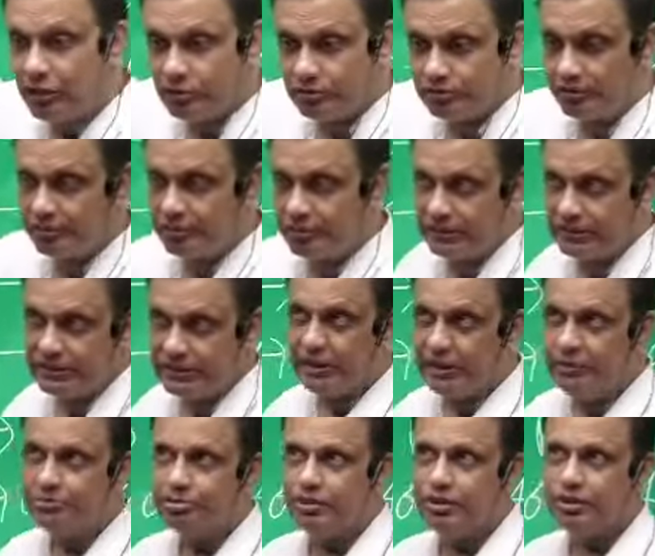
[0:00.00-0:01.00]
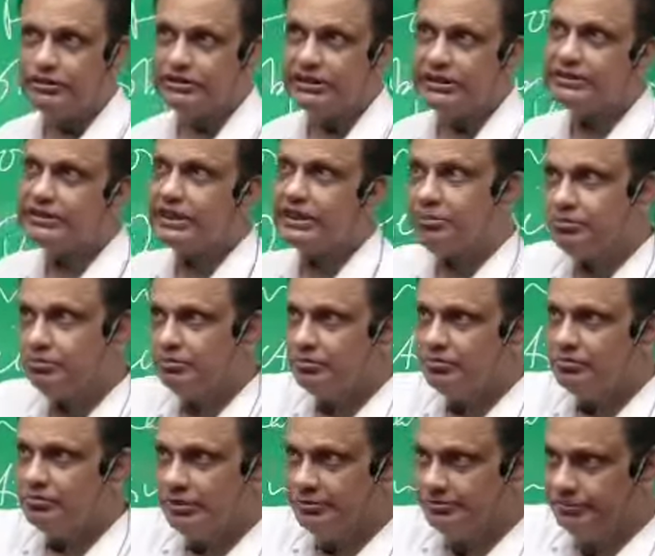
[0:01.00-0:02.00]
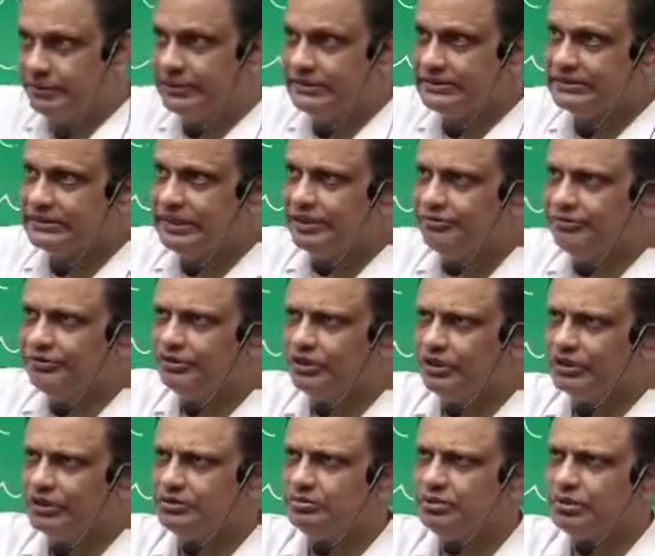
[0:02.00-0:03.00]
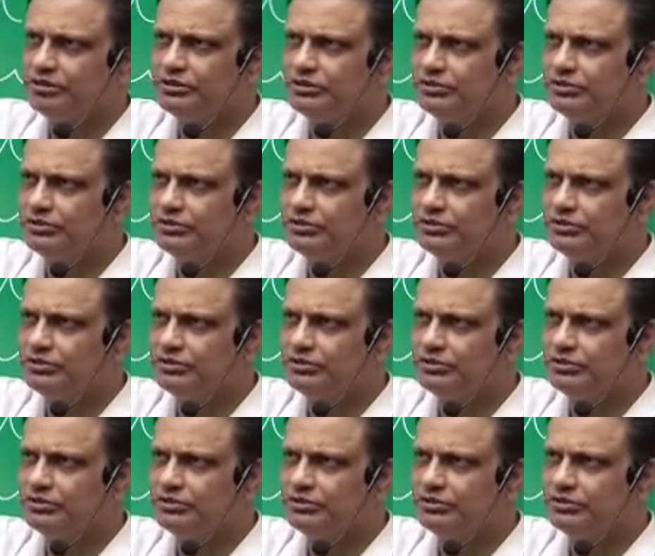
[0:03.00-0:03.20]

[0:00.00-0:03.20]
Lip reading: from the same process, same difference that we talked about